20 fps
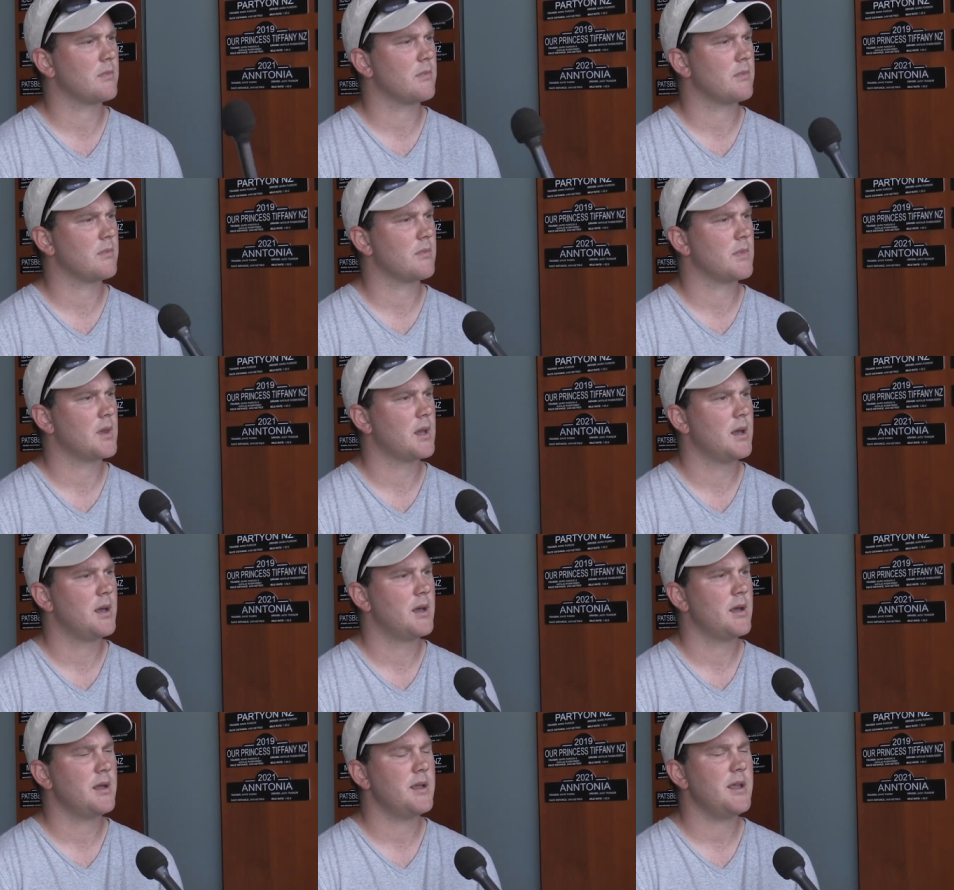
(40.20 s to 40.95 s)

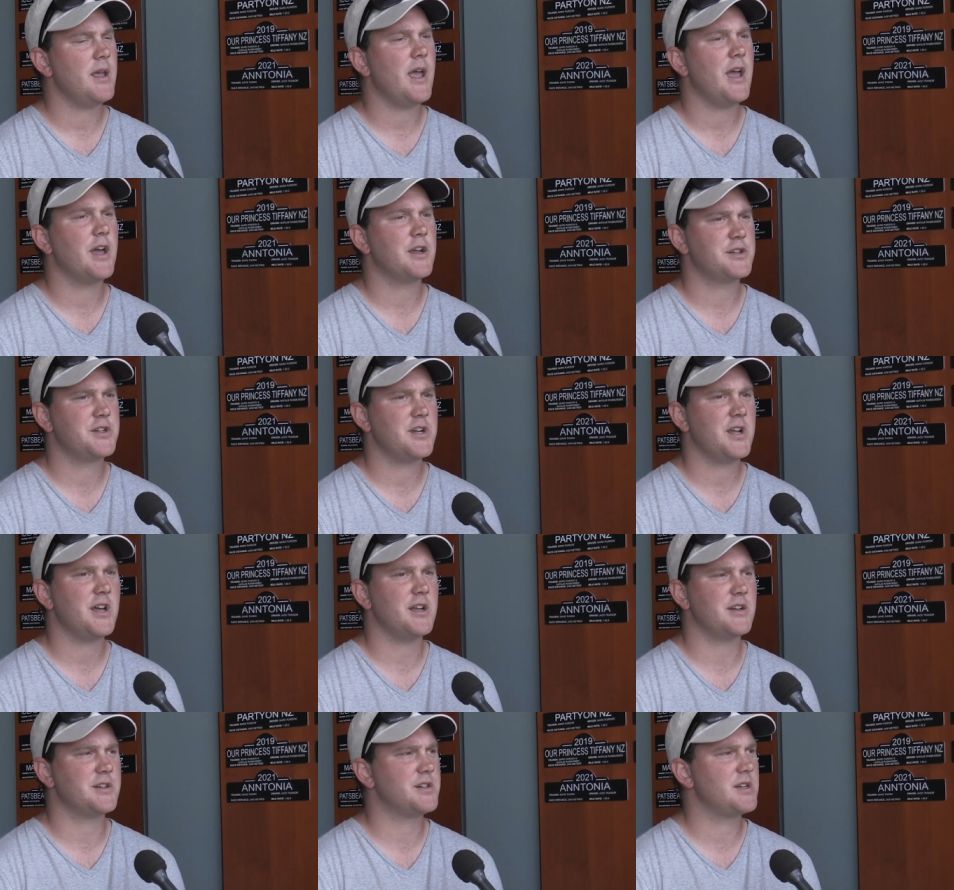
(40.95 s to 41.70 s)
Yeah,
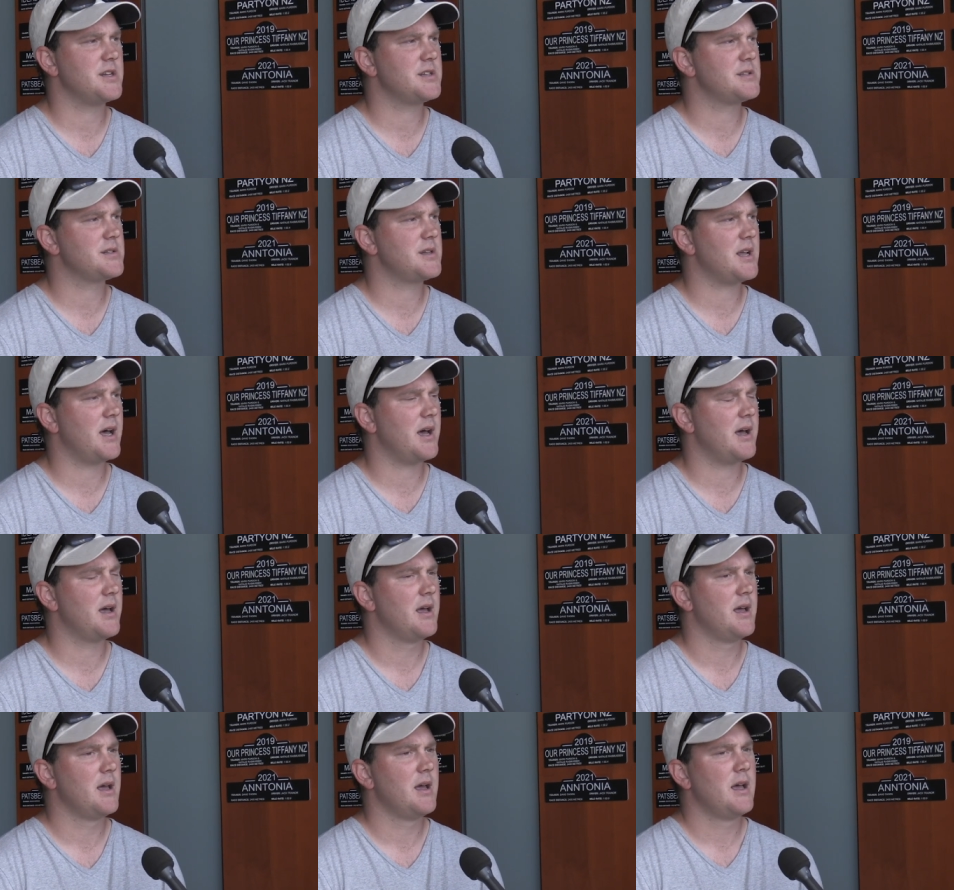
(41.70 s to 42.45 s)
she is. She's.
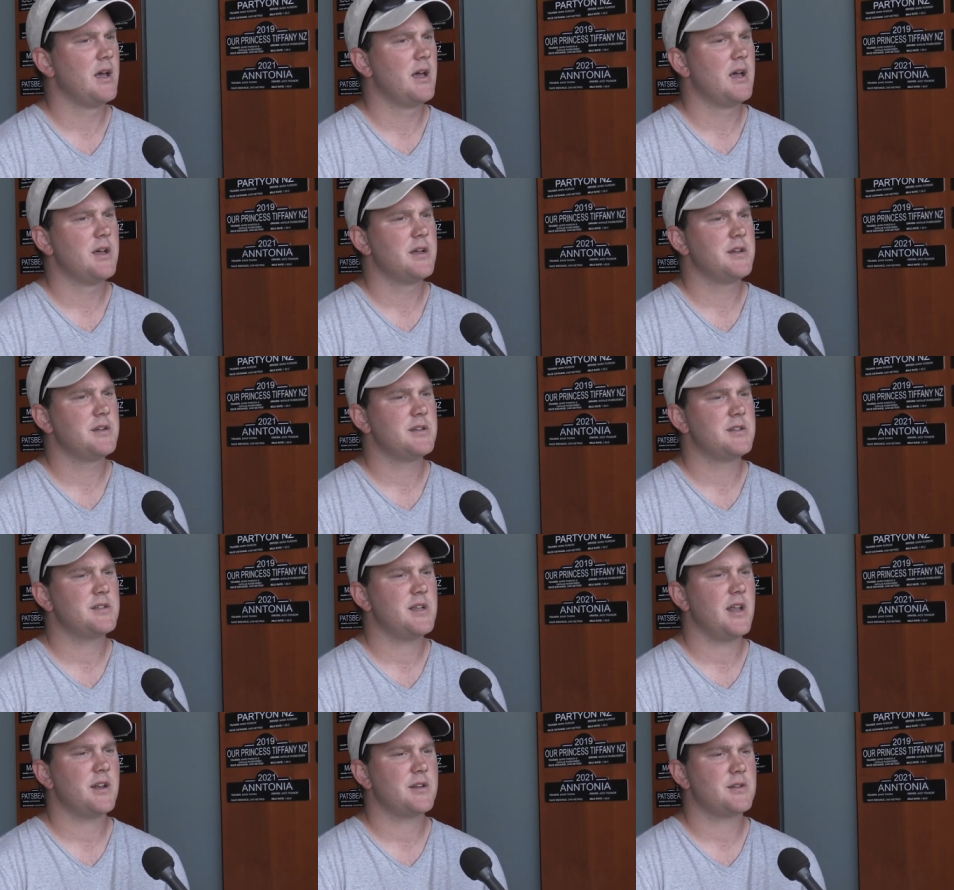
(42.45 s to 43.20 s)
Uh,
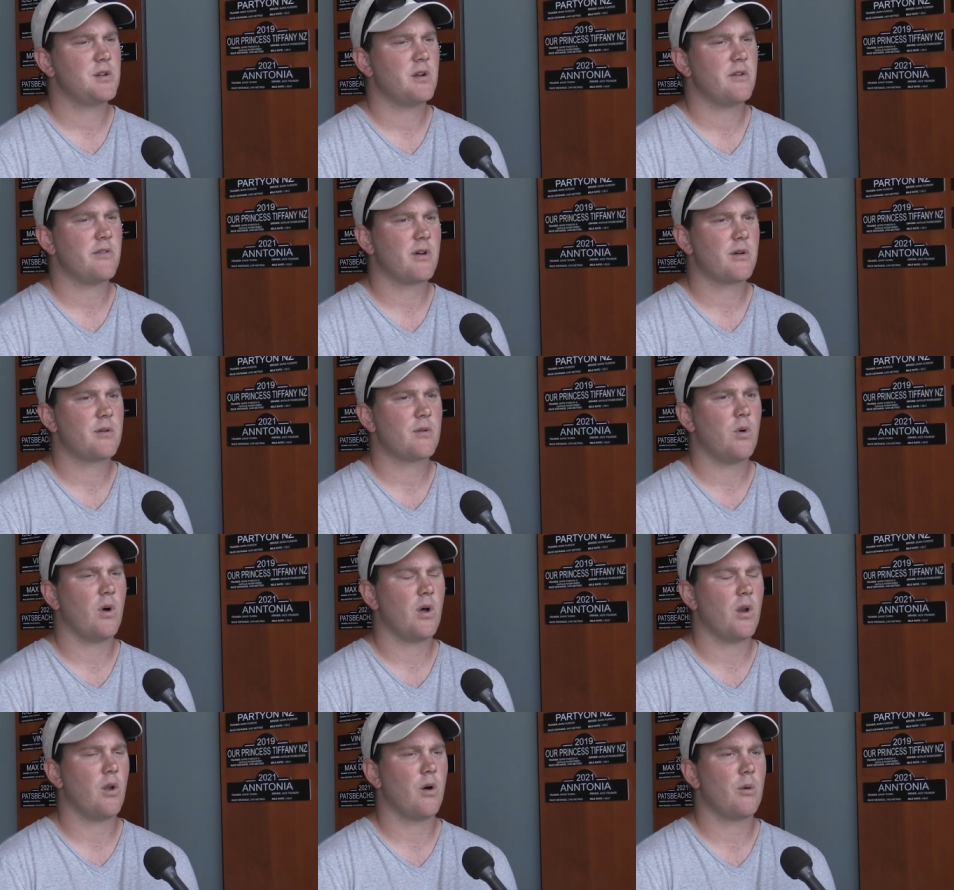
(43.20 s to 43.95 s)
she's had sort of a
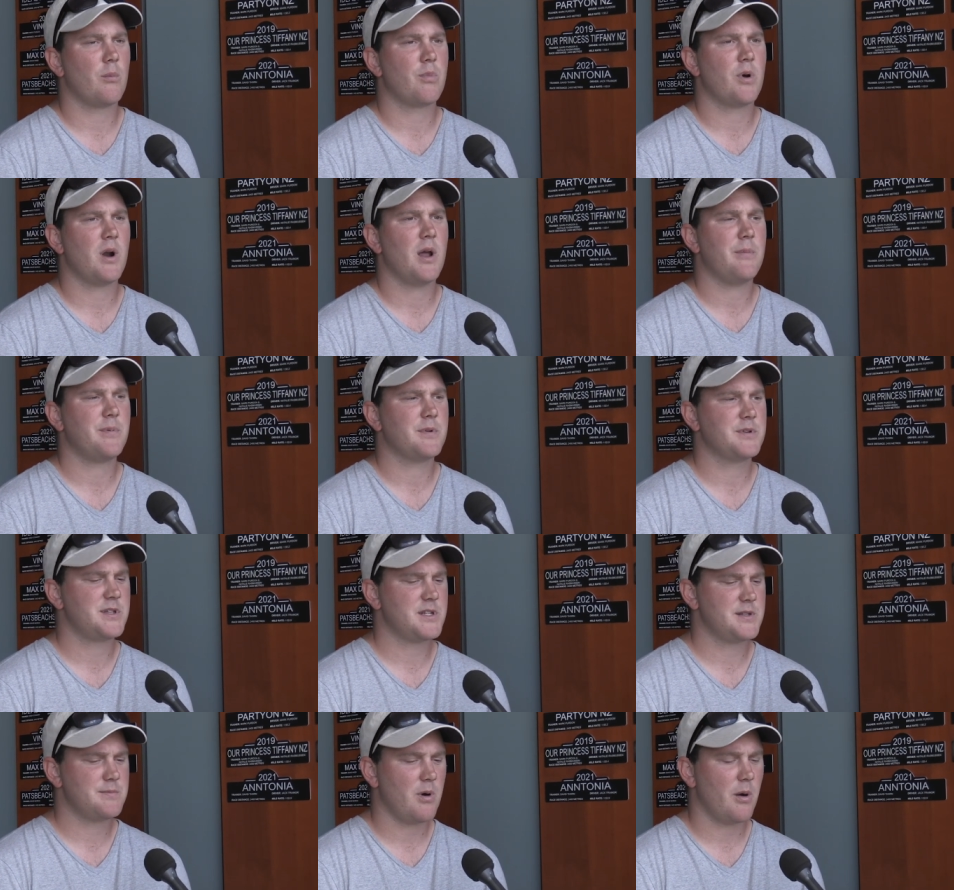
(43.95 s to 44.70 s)
quite a long prep,
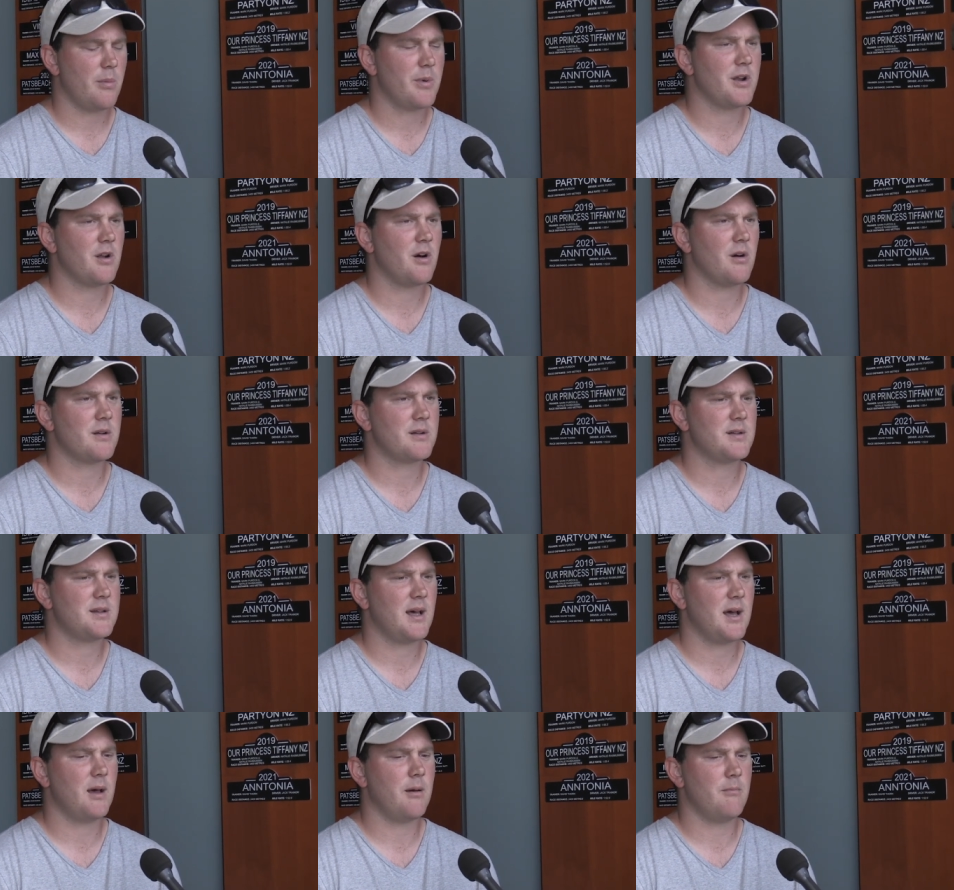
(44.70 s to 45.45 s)
and she's probably not
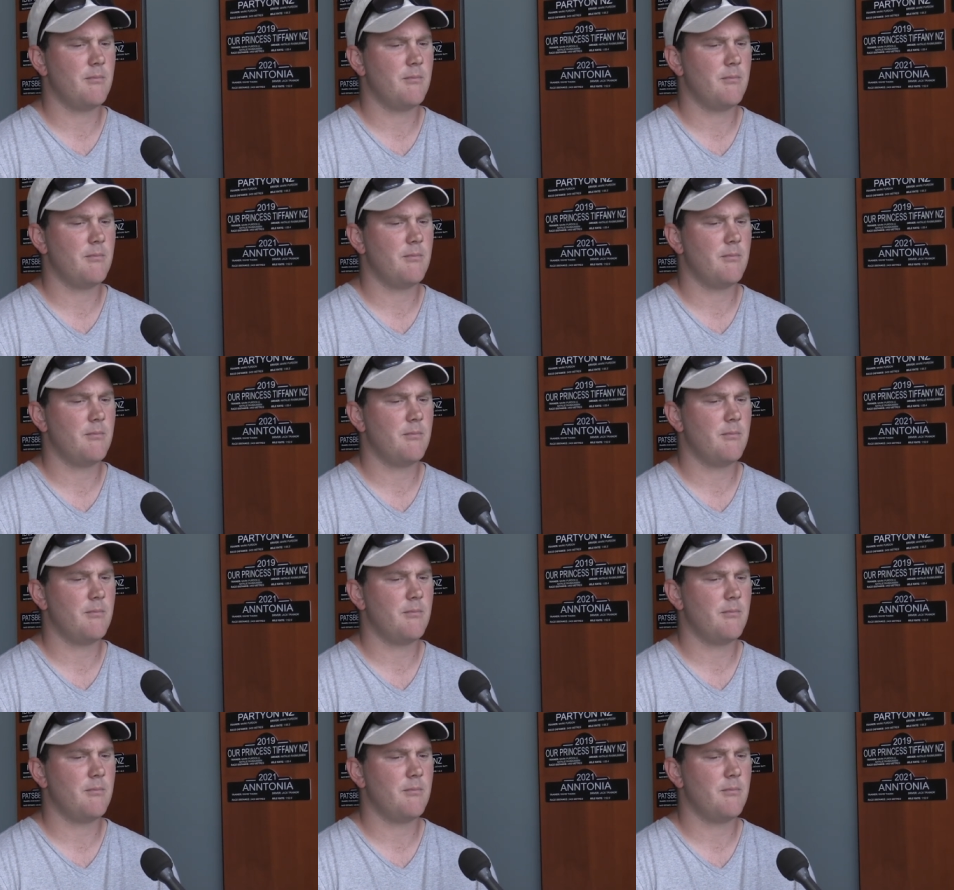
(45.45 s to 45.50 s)
uh,